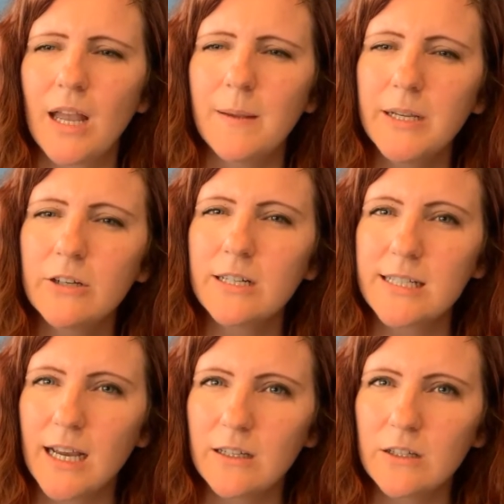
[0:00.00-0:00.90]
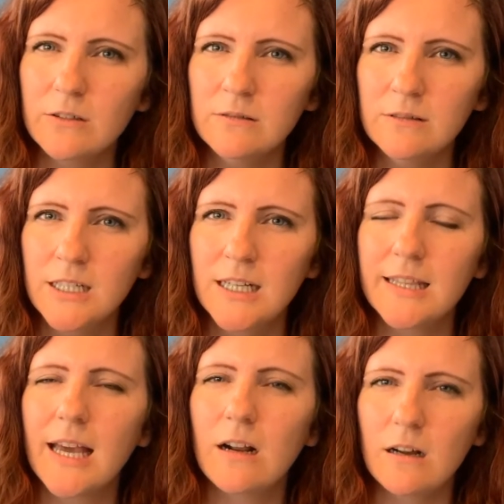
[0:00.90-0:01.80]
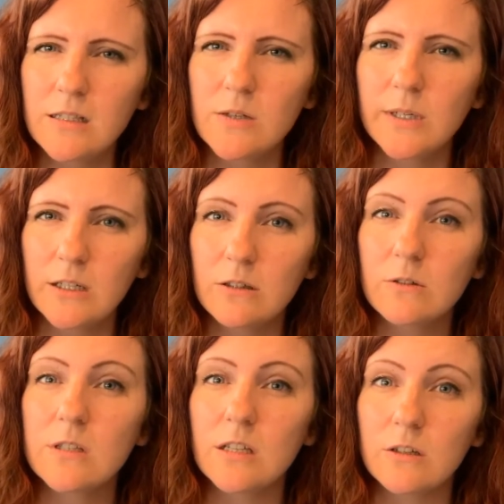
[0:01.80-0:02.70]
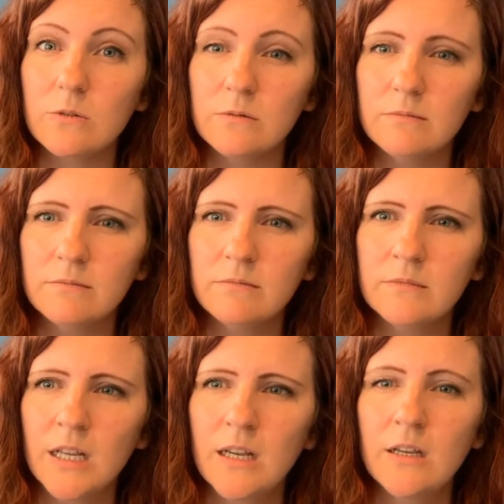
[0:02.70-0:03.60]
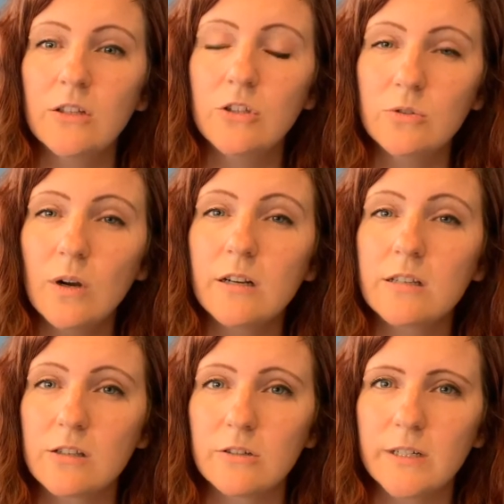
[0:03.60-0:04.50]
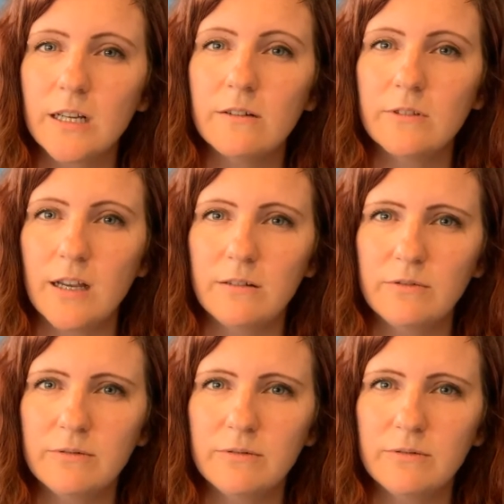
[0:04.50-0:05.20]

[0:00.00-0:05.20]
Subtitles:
I'm here to tell you that also includes you. You are deserving of love.